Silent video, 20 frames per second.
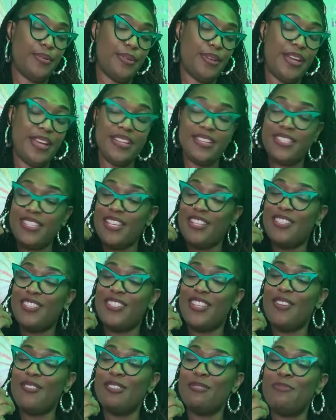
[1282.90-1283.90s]

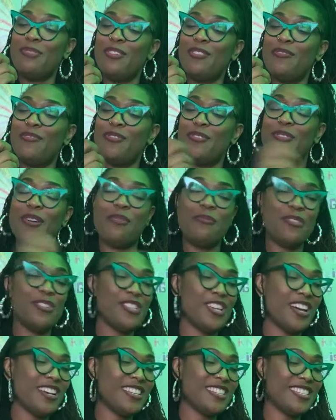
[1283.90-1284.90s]
Ancestors, that was beautiful. I
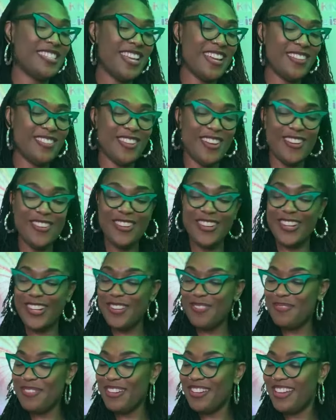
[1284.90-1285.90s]
wish I could stay
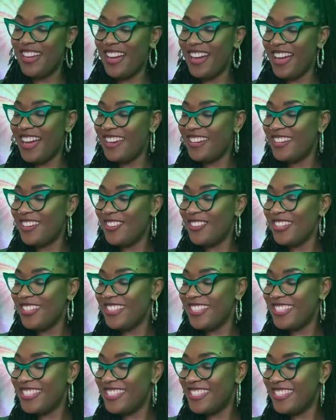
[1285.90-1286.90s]
longer, but I gotta go
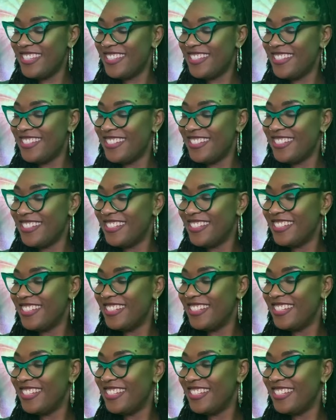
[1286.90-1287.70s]
get this done.